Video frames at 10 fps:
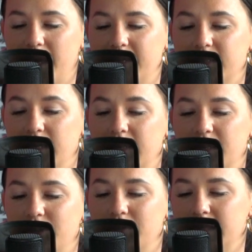Kacie and
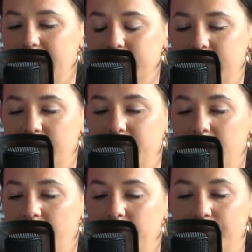that she was now safe
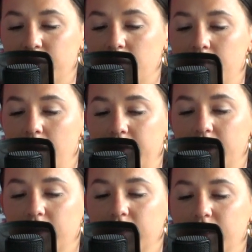in heaven with her
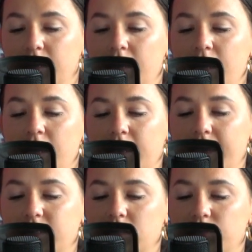mother.
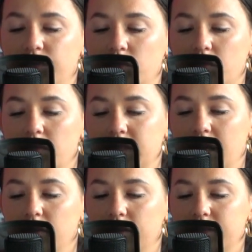Kacie's funeral was
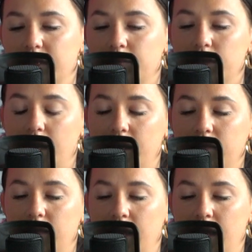held on December
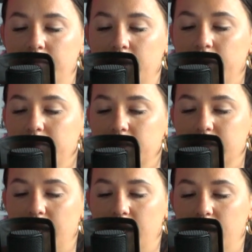9th, and
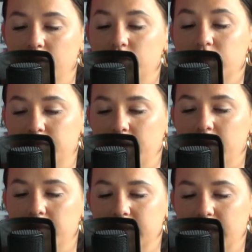she was
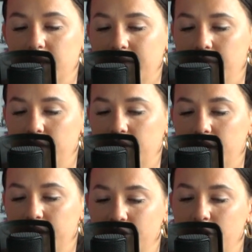buried beside her mother
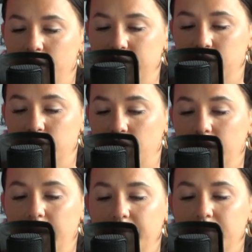and her cousin
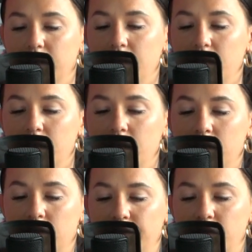Jonah.
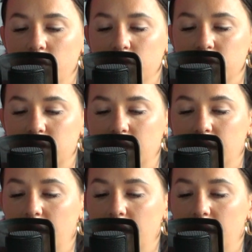Fullers,